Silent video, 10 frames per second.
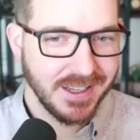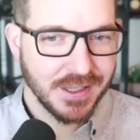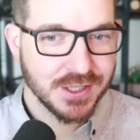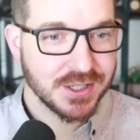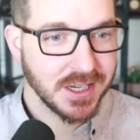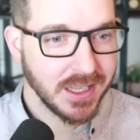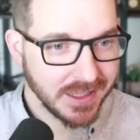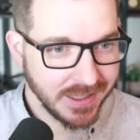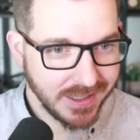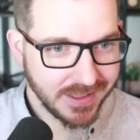
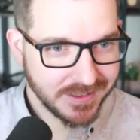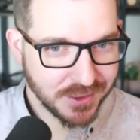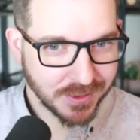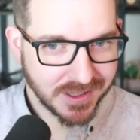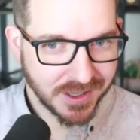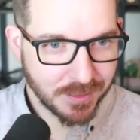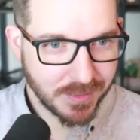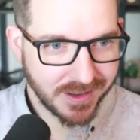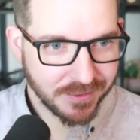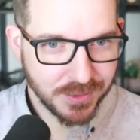Shelly, do you want to come
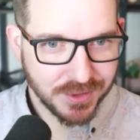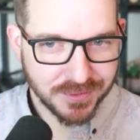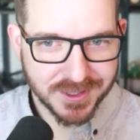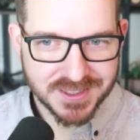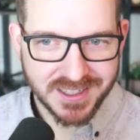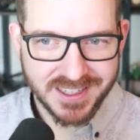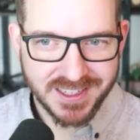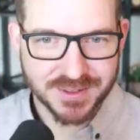off mute for a second?